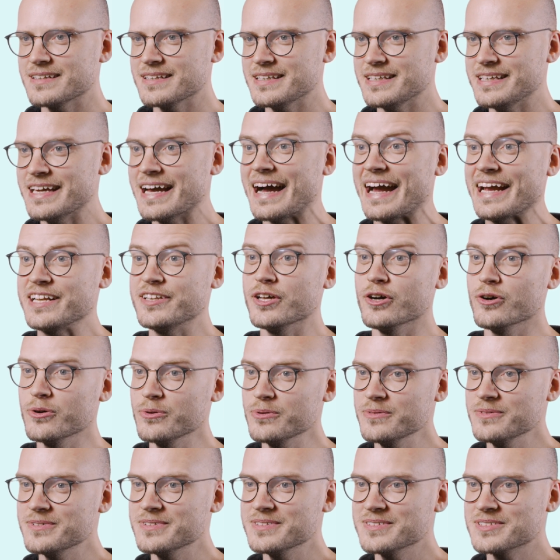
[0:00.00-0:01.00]
Iaido.
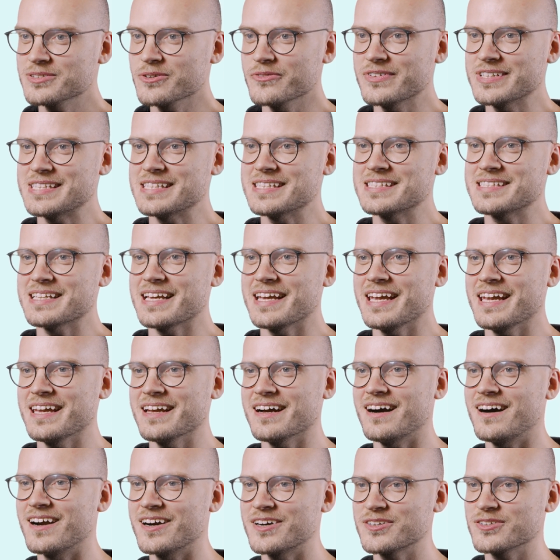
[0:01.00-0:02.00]
So this is a
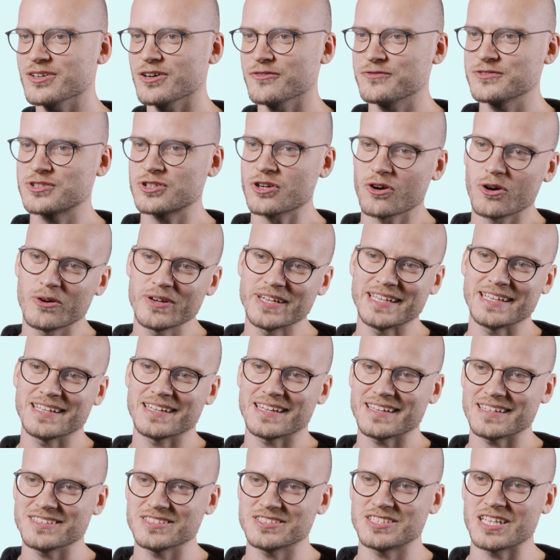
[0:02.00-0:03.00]
art of
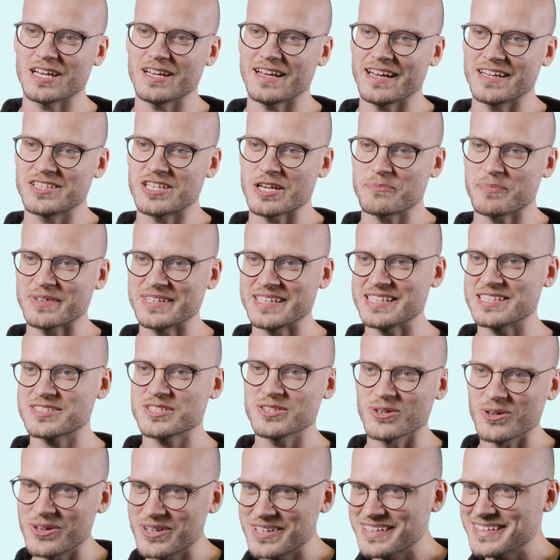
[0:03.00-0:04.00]
drawing a Japanese
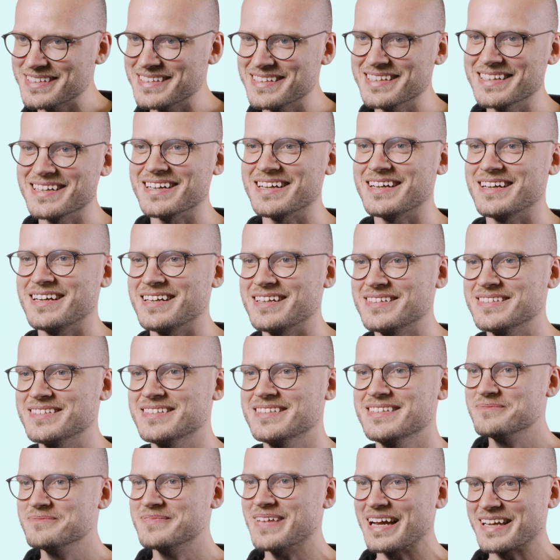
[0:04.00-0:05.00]
sword. Uh,
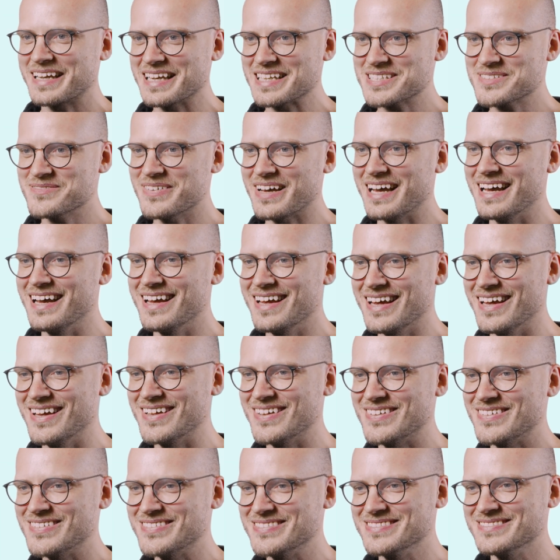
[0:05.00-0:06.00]
I guess
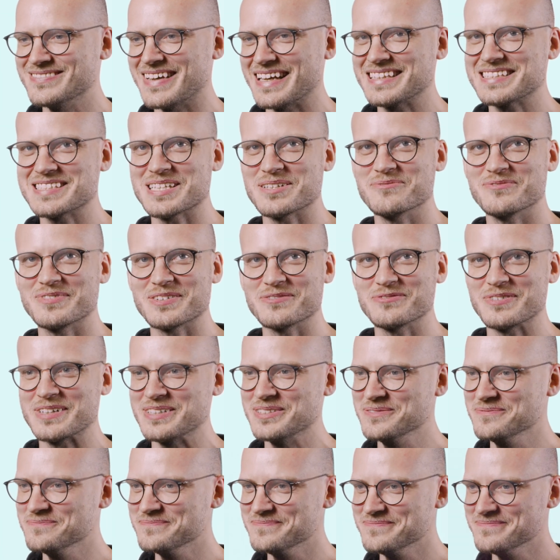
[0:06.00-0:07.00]
that, that's something fun.